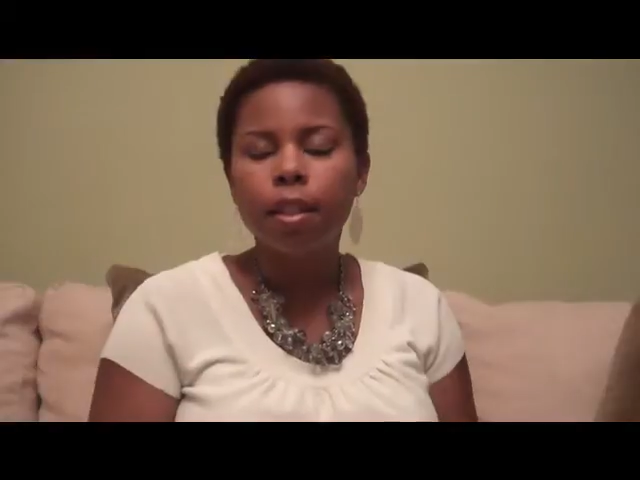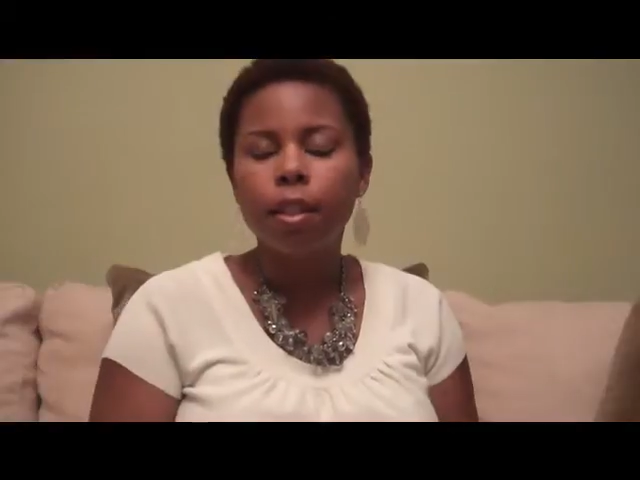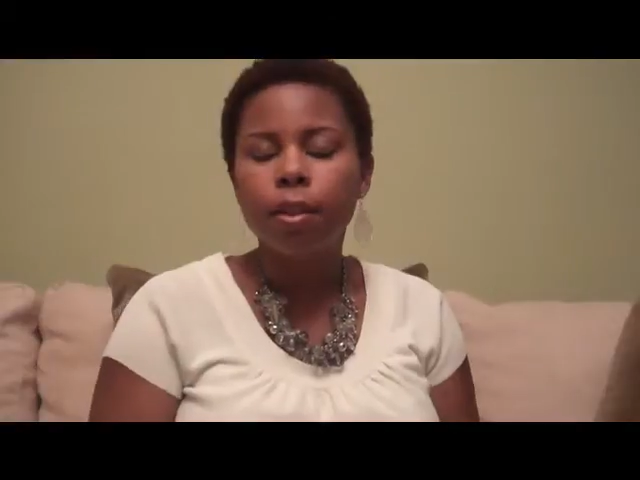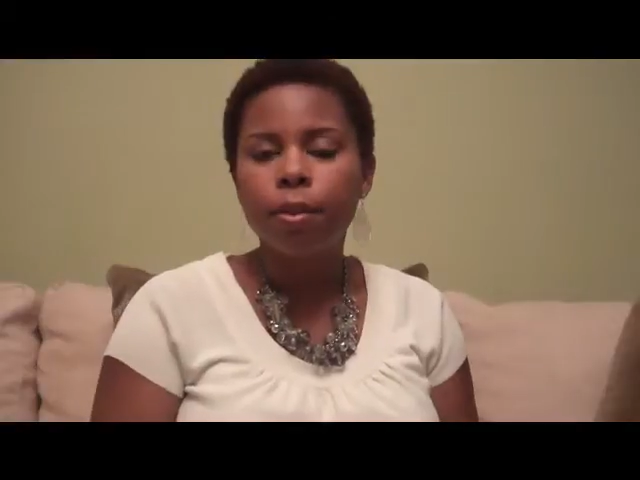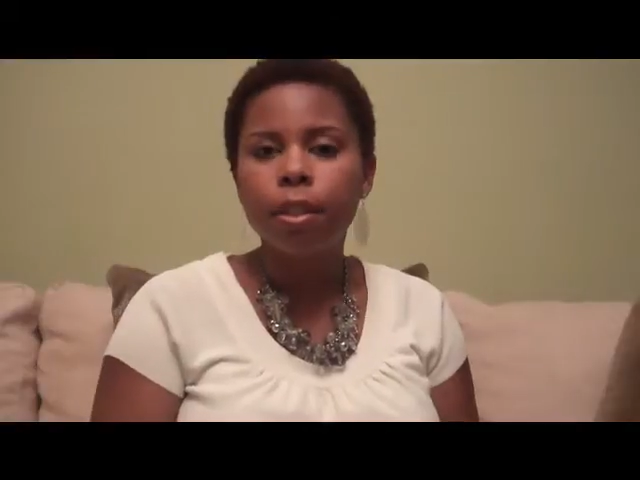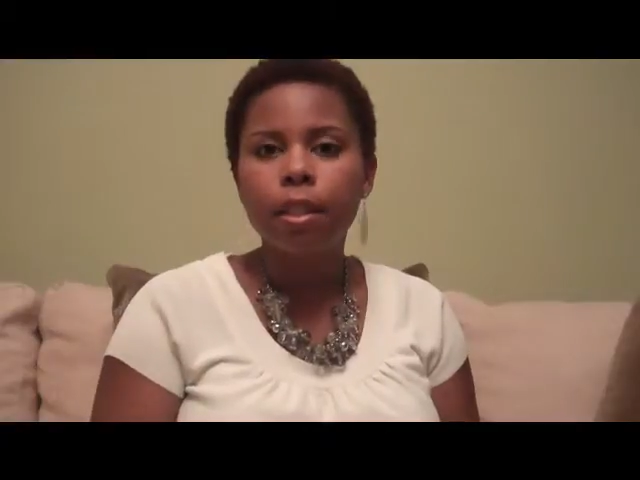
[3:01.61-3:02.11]

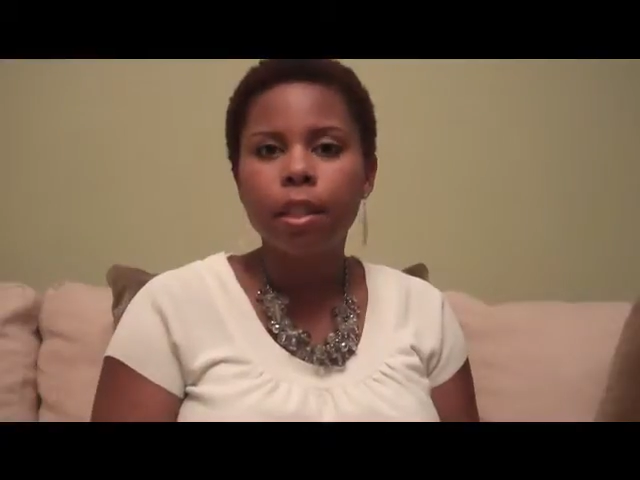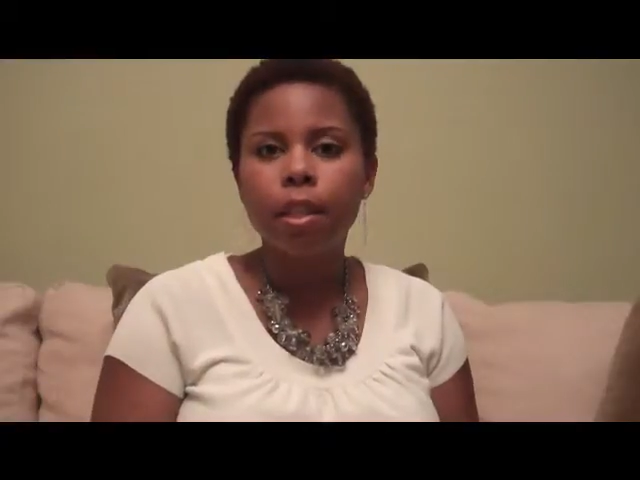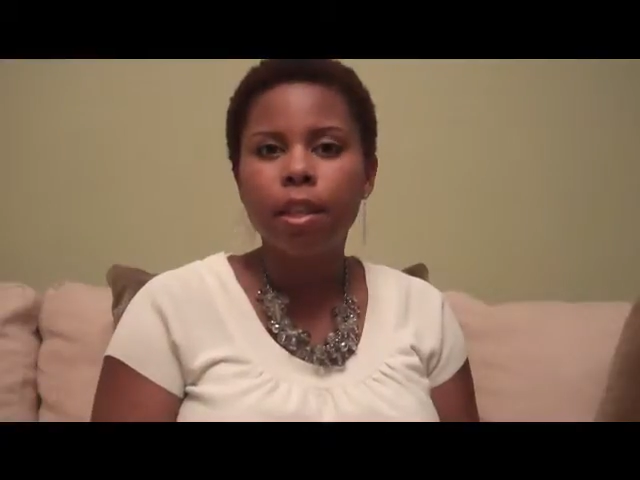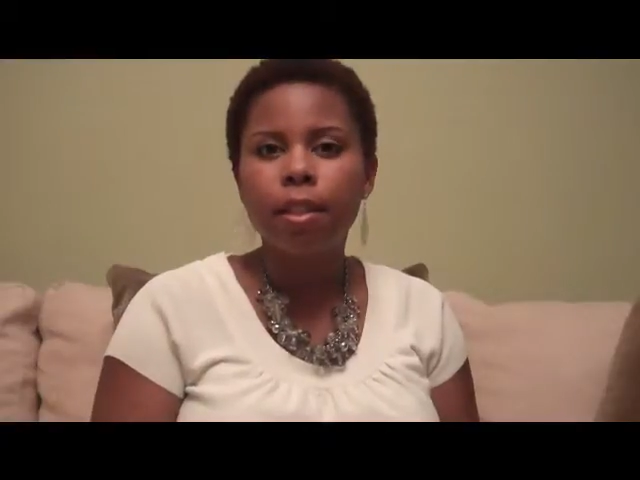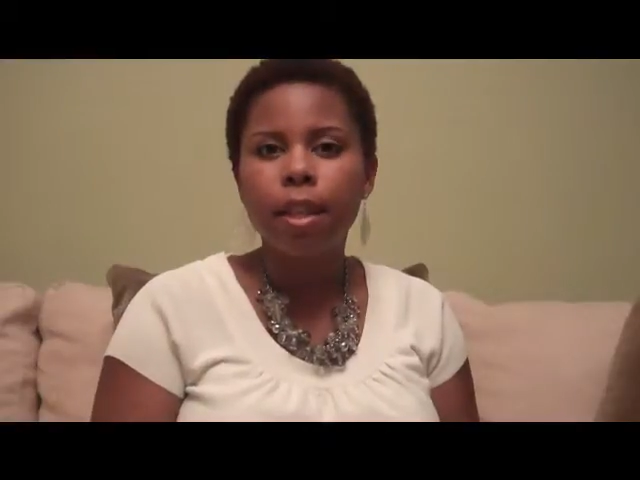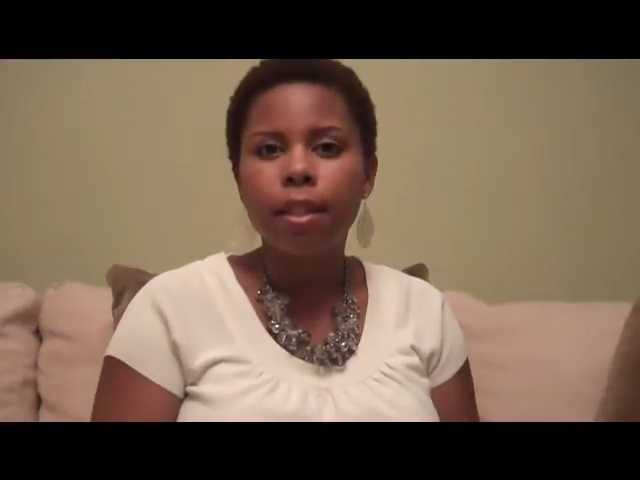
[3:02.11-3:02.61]
Literacy
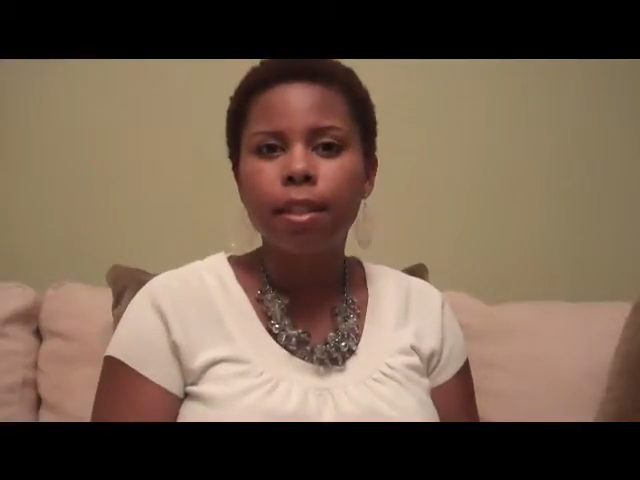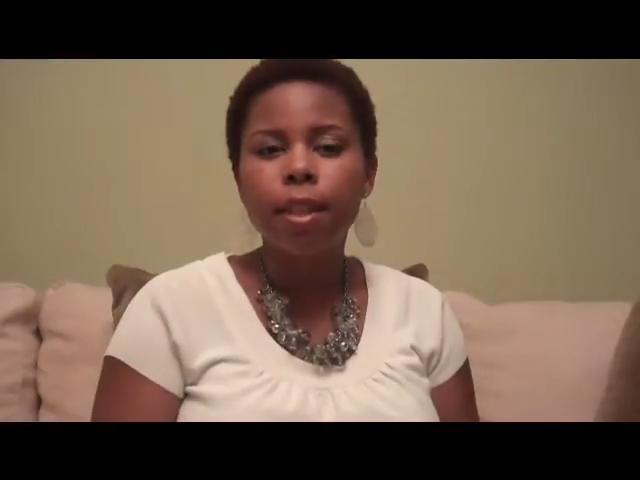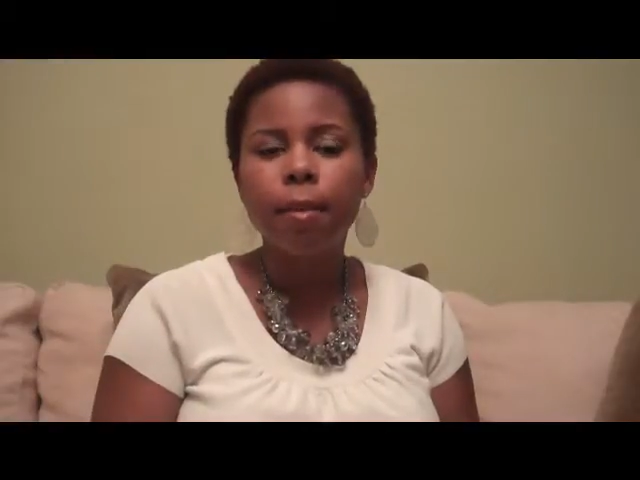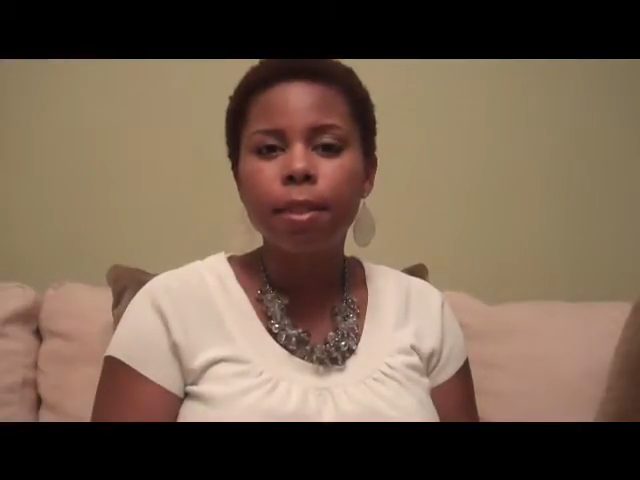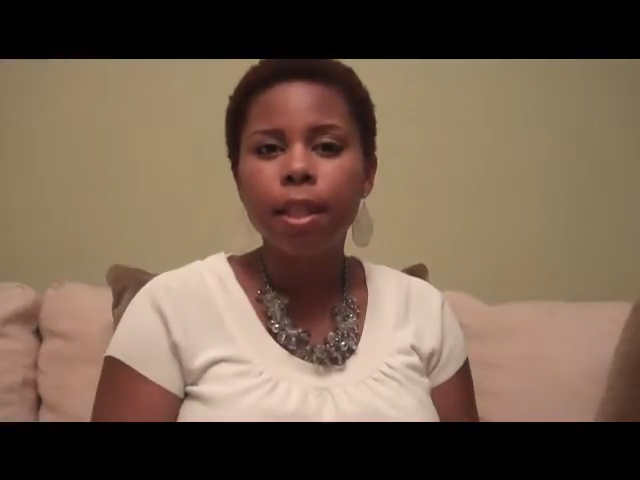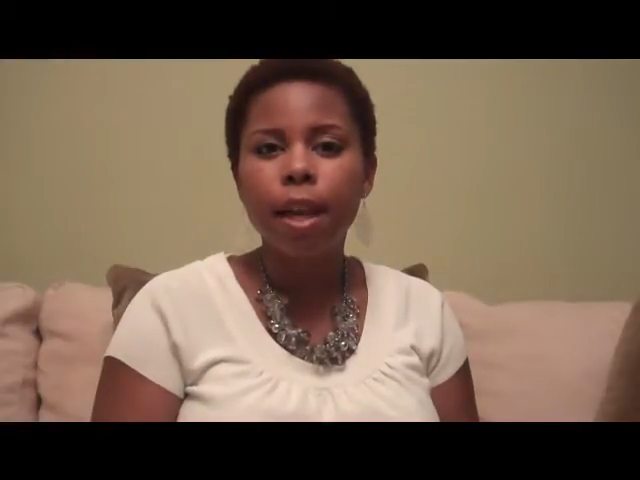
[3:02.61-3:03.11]
is that
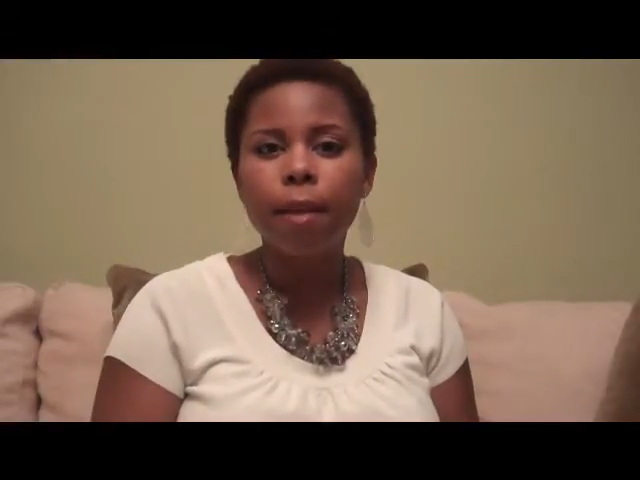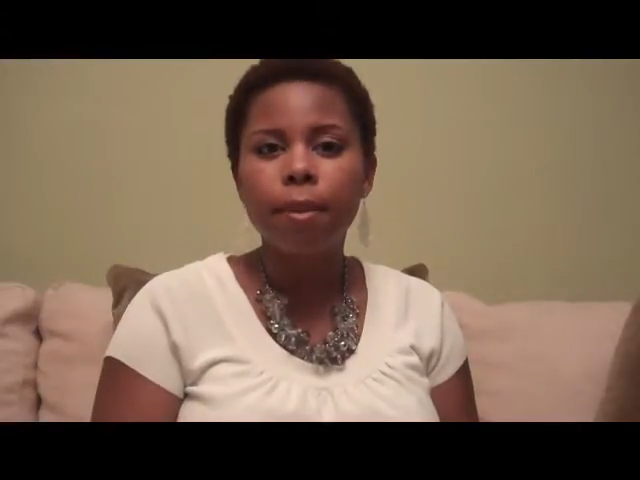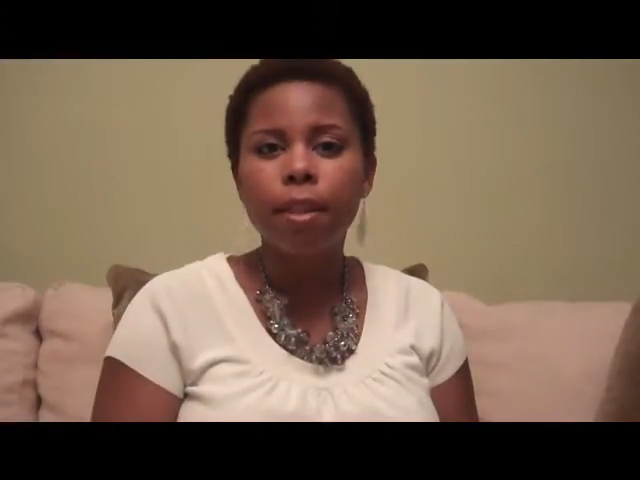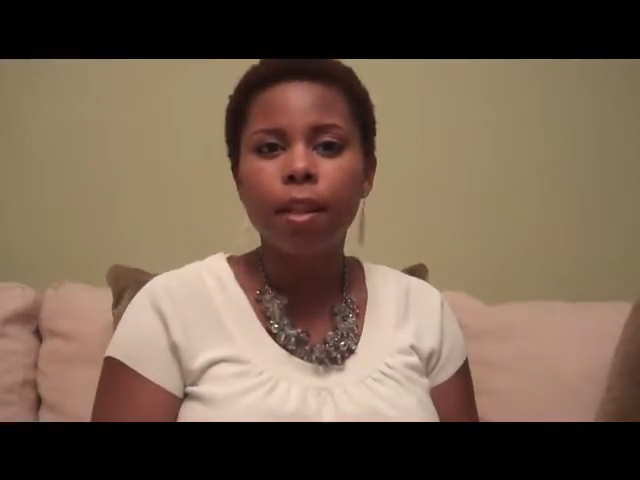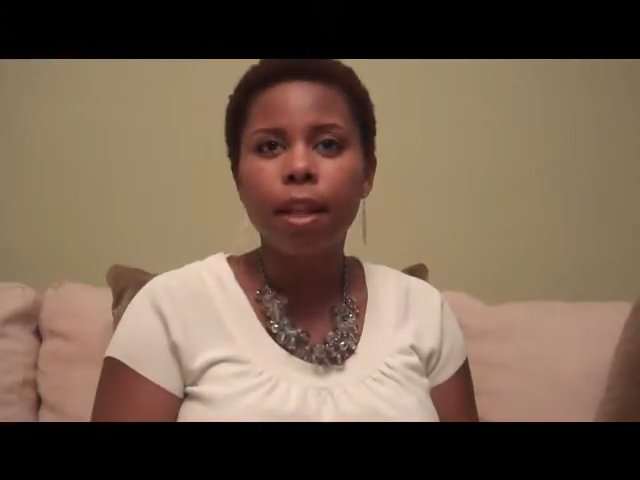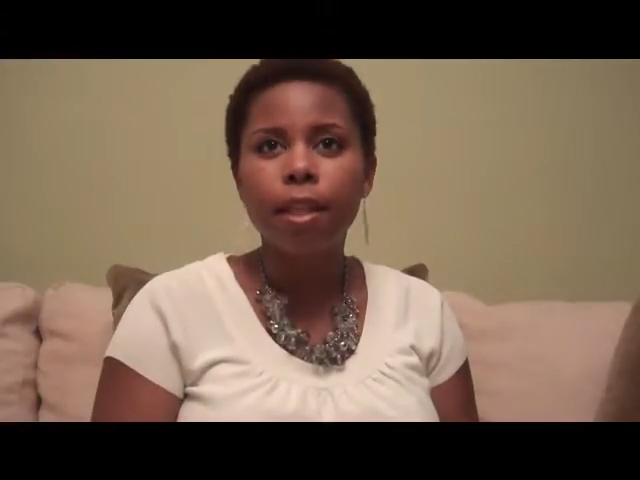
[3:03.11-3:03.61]
sometimes
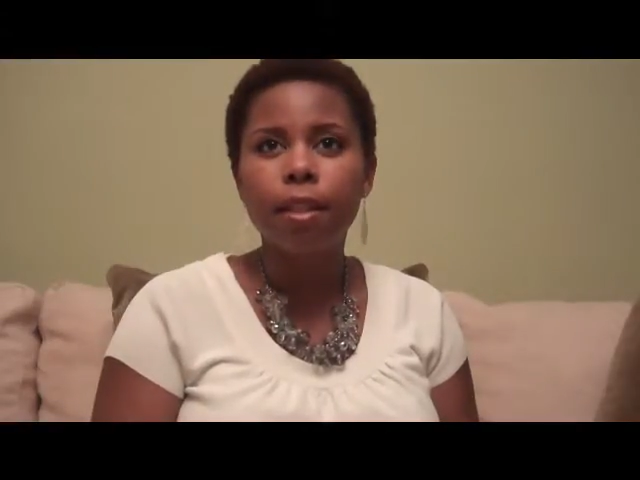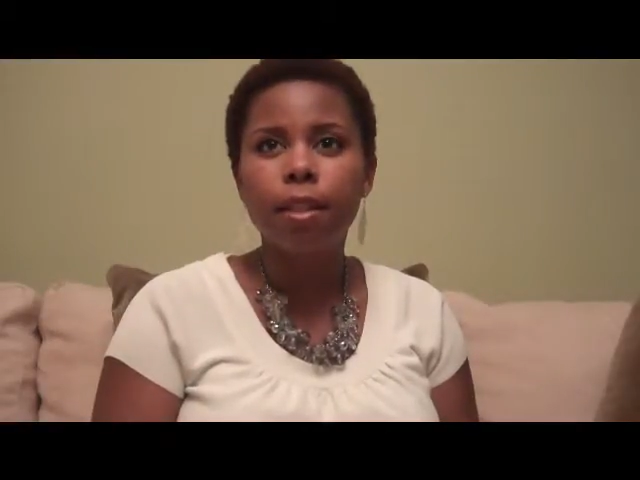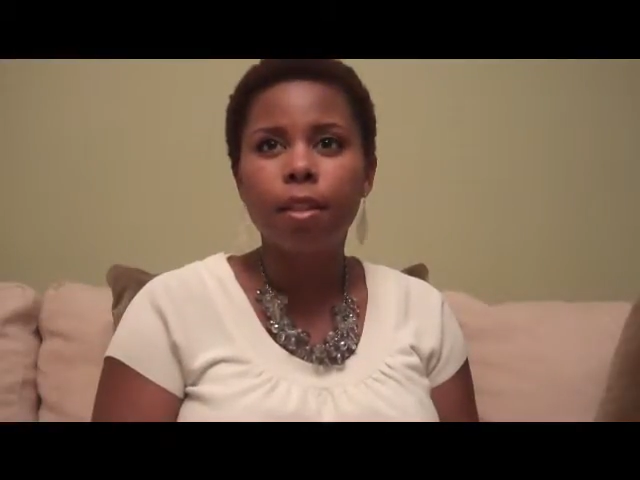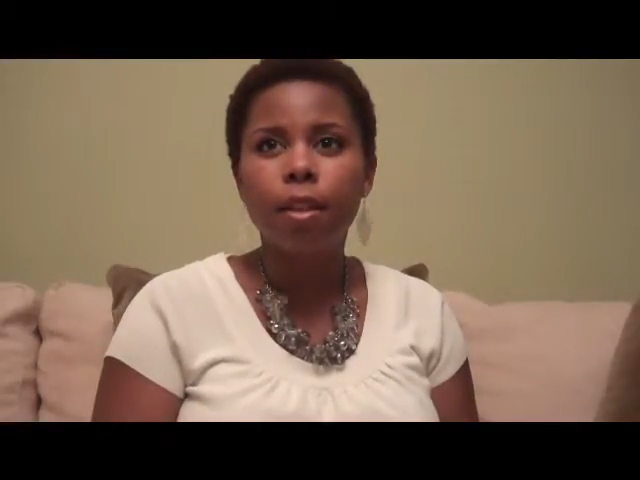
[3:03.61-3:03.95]
the lessons